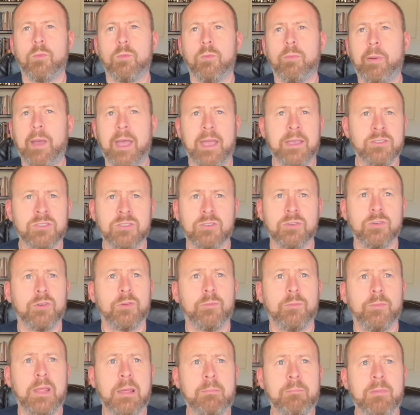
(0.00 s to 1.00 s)

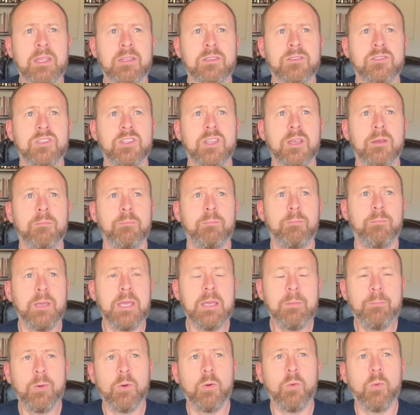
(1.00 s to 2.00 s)
Pastor, that means that
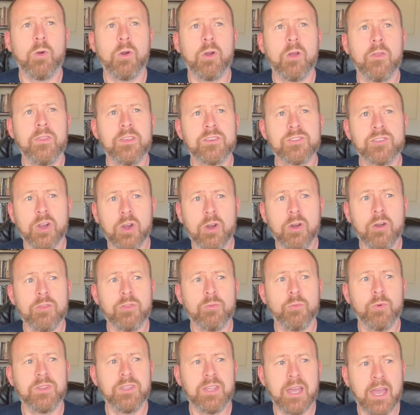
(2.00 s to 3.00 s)
people were on this
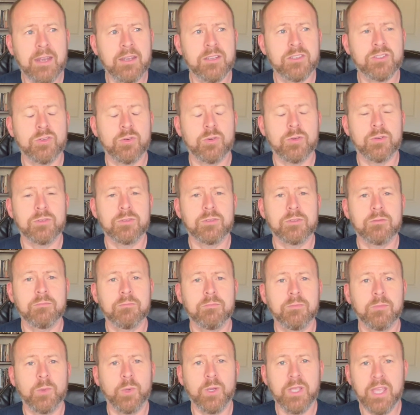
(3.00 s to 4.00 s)
earth with dinosaurs.
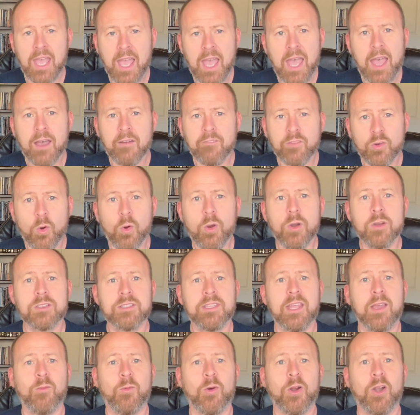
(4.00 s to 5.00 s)
Well, yeah, of course
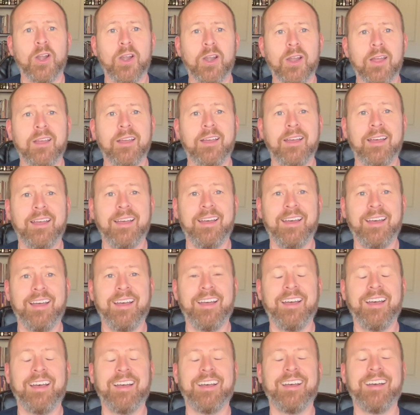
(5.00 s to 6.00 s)
they were.
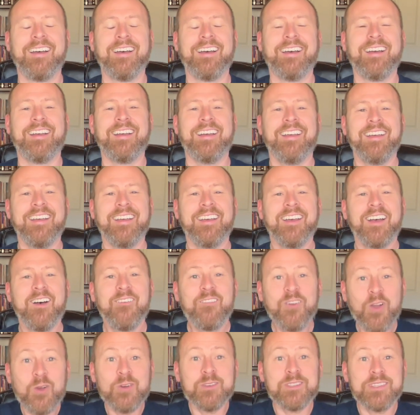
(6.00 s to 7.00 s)

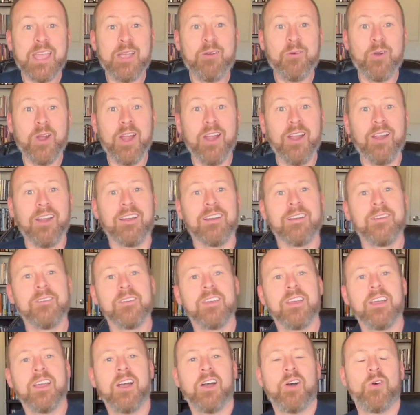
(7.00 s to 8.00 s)
Of course they were.
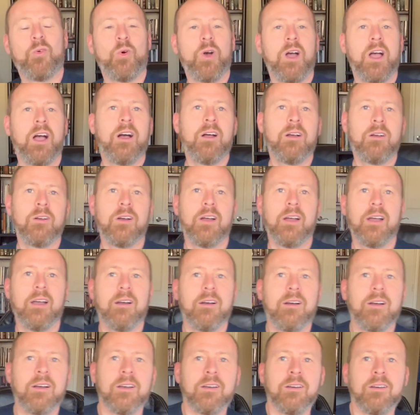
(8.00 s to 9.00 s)
Well,
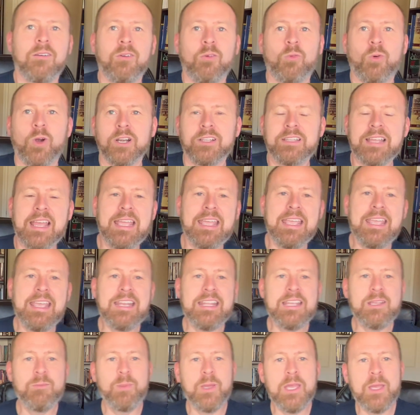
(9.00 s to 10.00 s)
weren't they
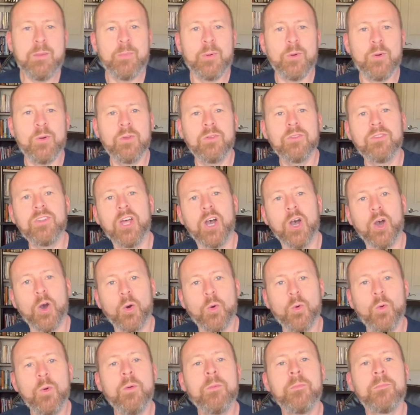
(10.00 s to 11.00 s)
eating people?
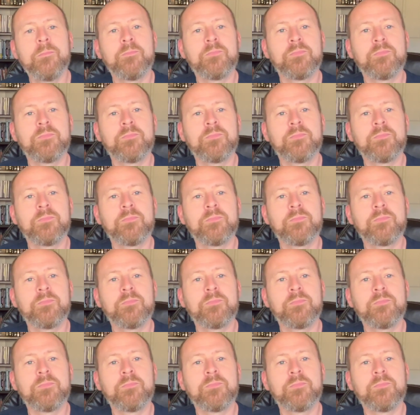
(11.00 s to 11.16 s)
No.